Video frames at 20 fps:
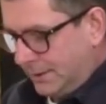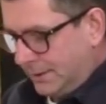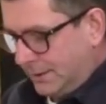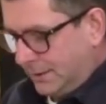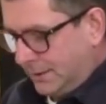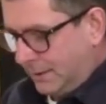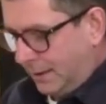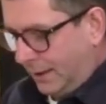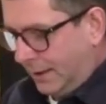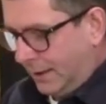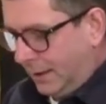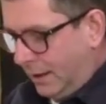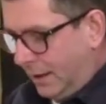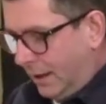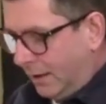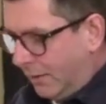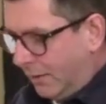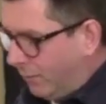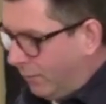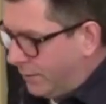I
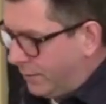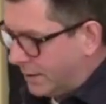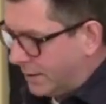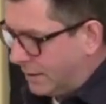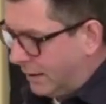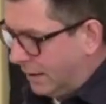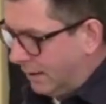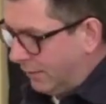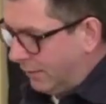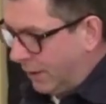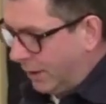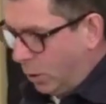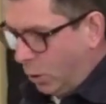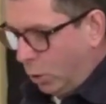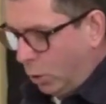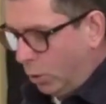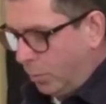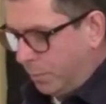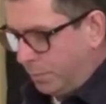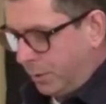love this living
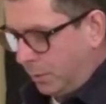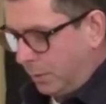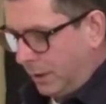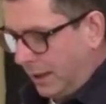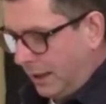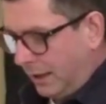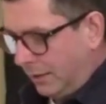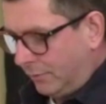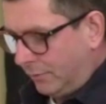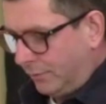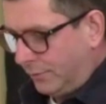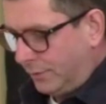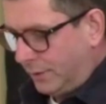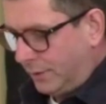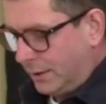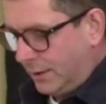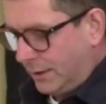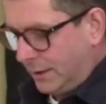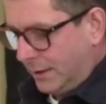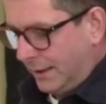hope that we have.
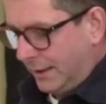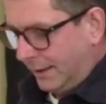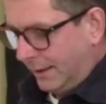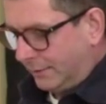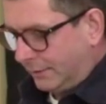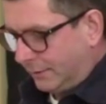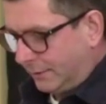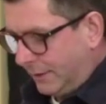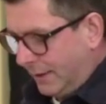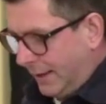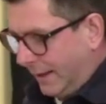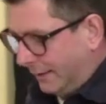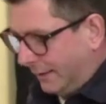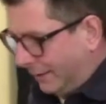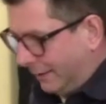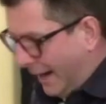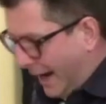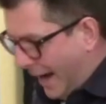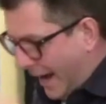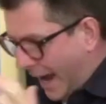It's
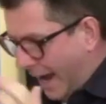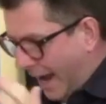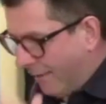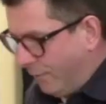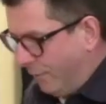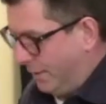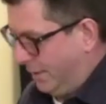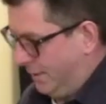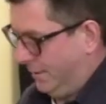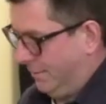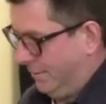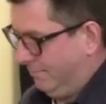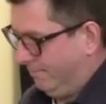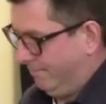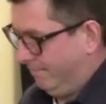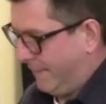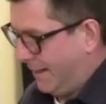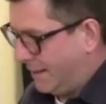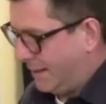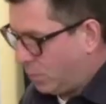heaven.
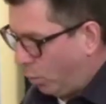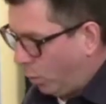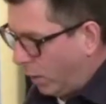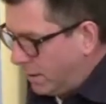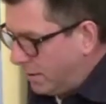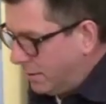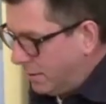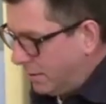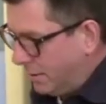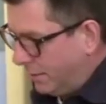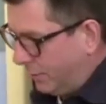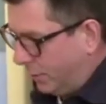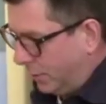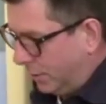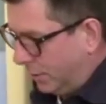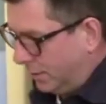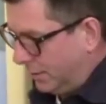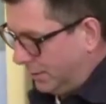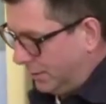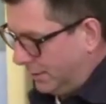It's wonderful.
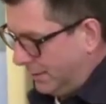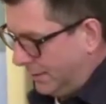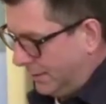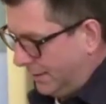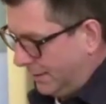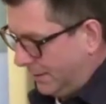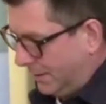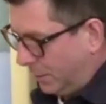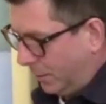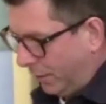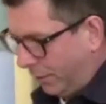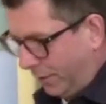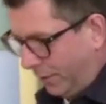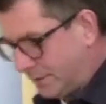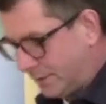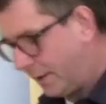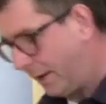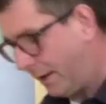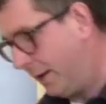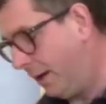One of the things that
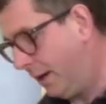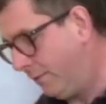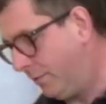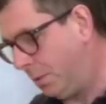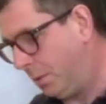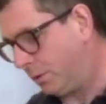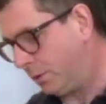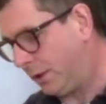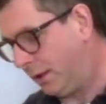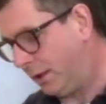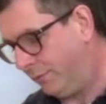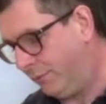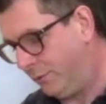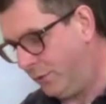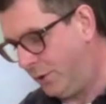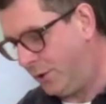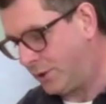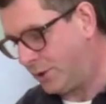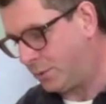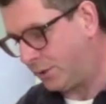I love about that
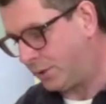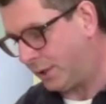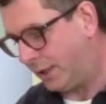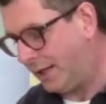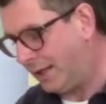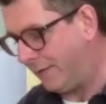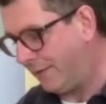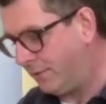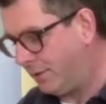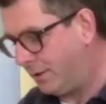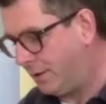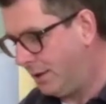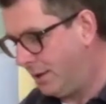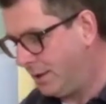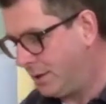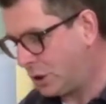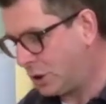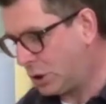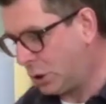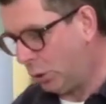verse, which I never
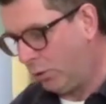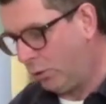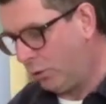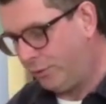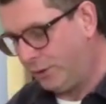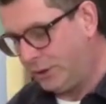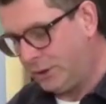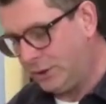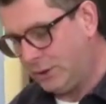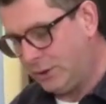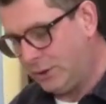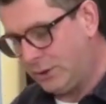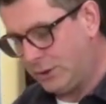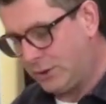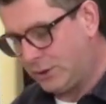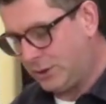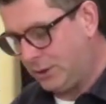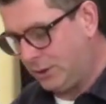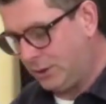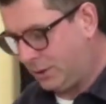saw for years,
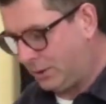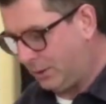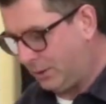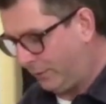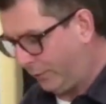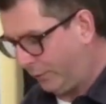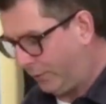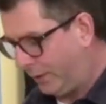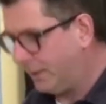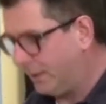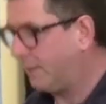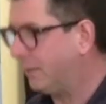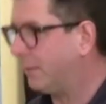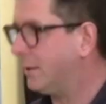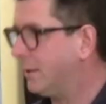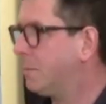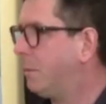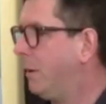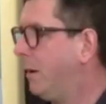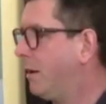do you ever find that there's
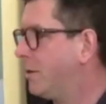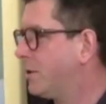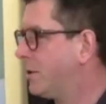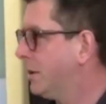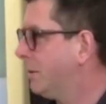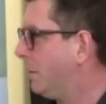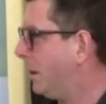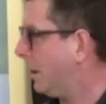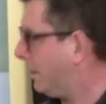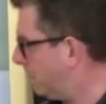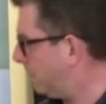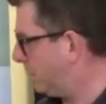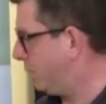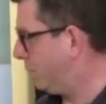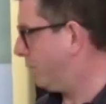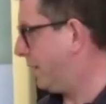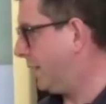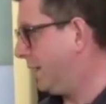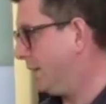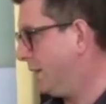parts of the Bible you
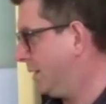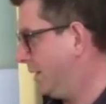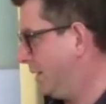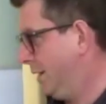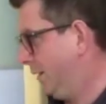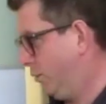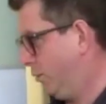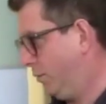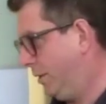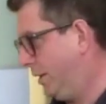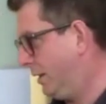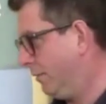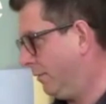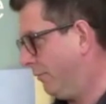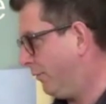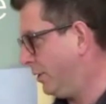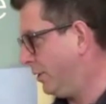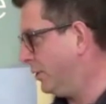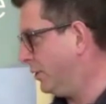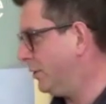read them for
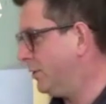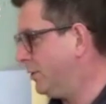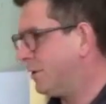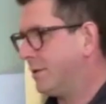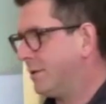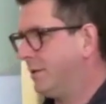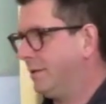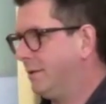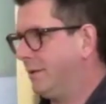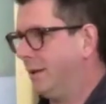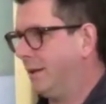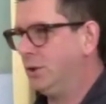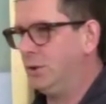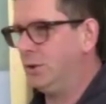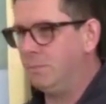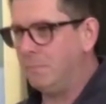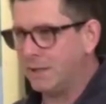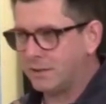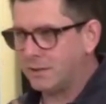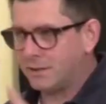years and you
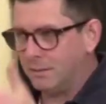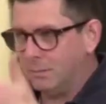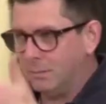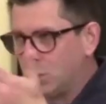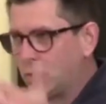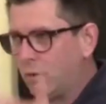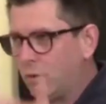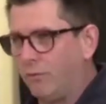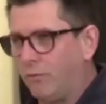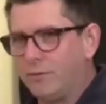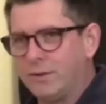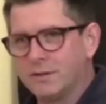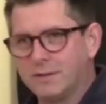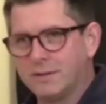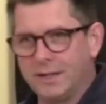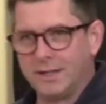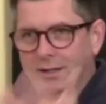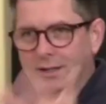miss the most obvious thing?